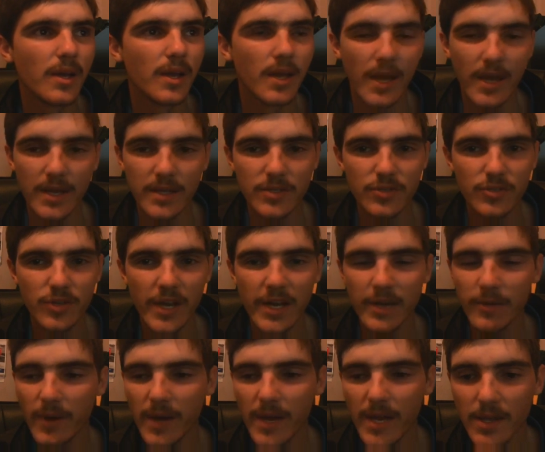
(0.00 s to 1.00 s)
and straight
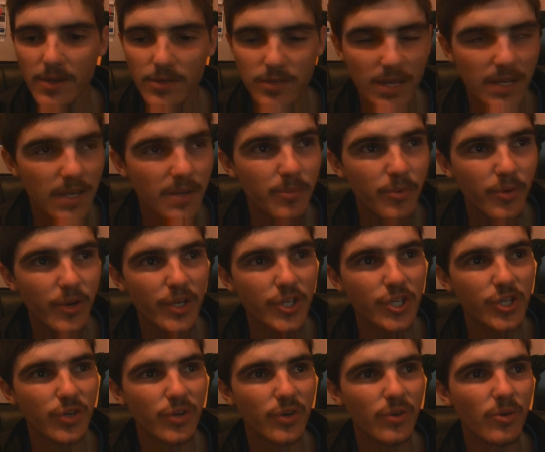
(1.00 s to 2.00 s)
away he was under
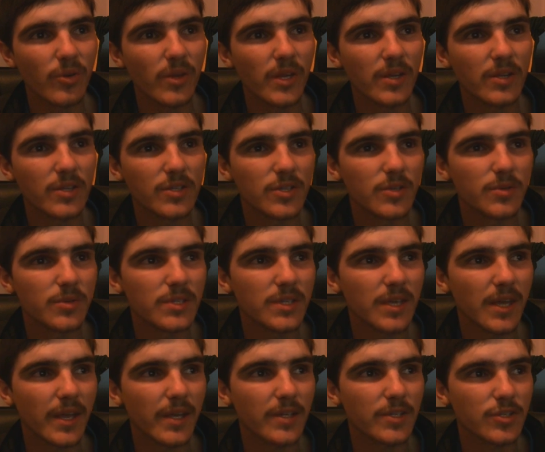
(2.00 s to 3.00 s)
pressure and all he could do was
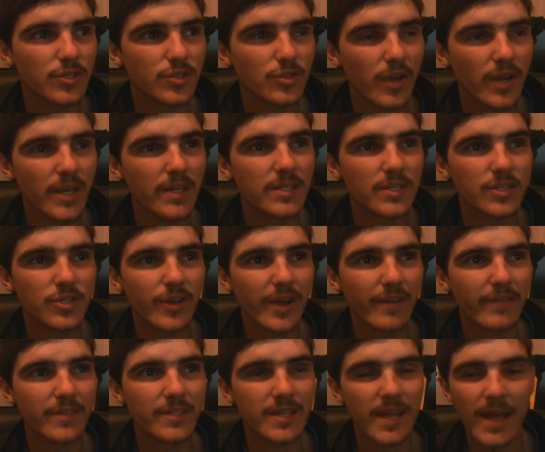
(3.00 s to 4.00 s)
kick it straight to
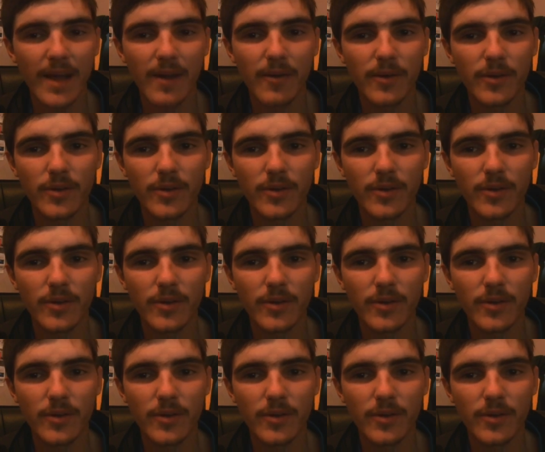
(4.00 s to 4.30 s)
Travis Howard,